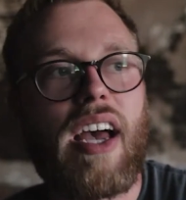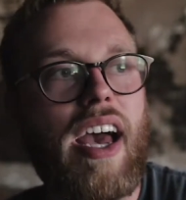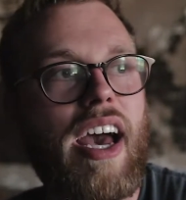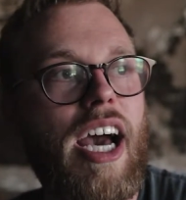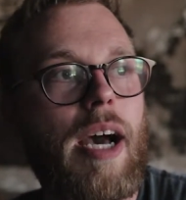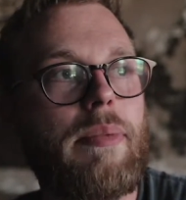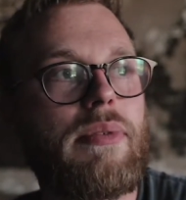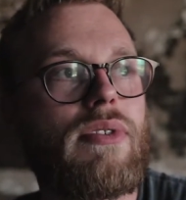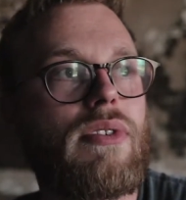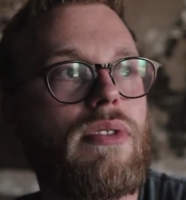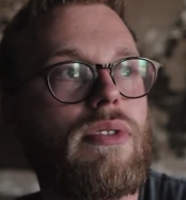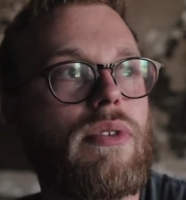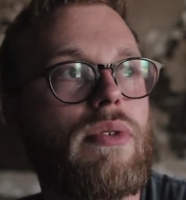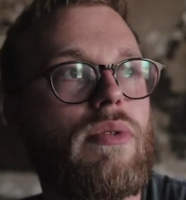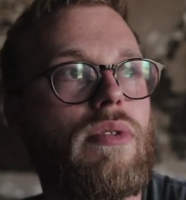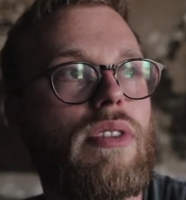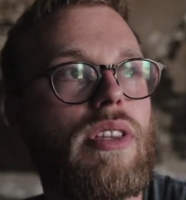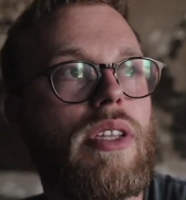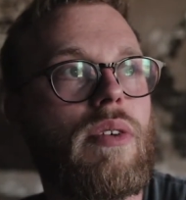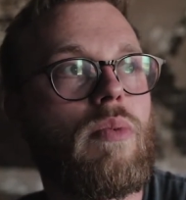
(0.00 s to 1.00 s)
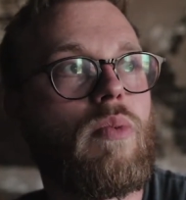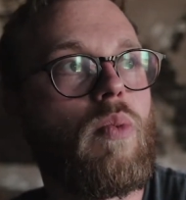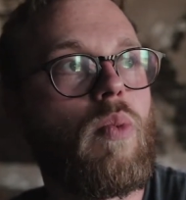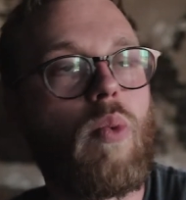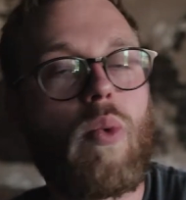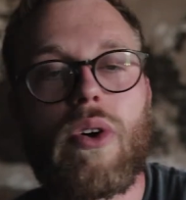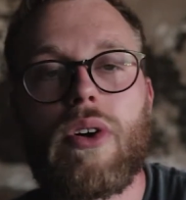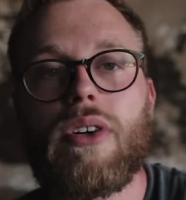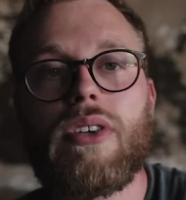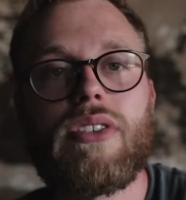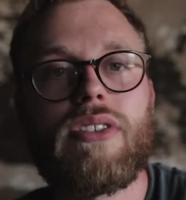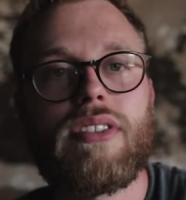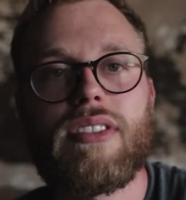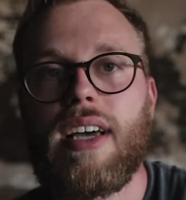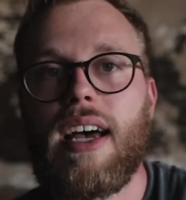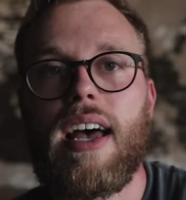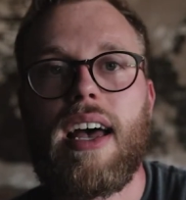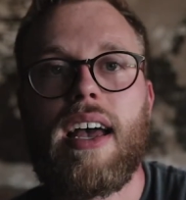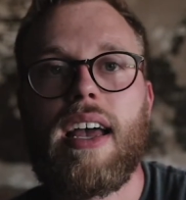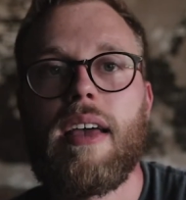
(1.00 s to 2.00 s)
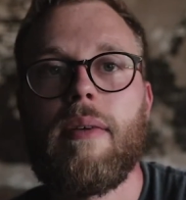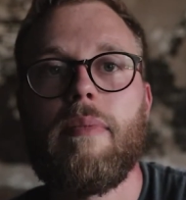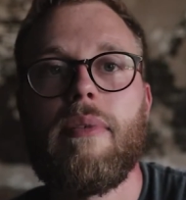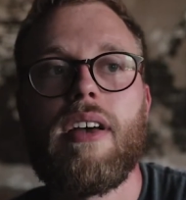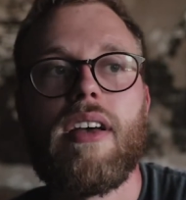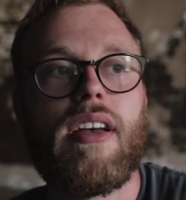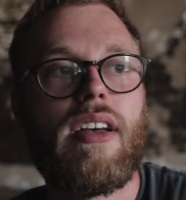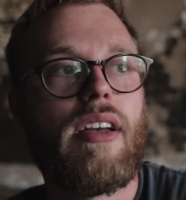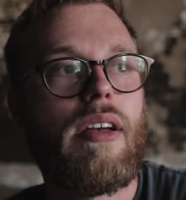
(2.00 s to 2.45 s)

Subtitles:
absolute the worst time,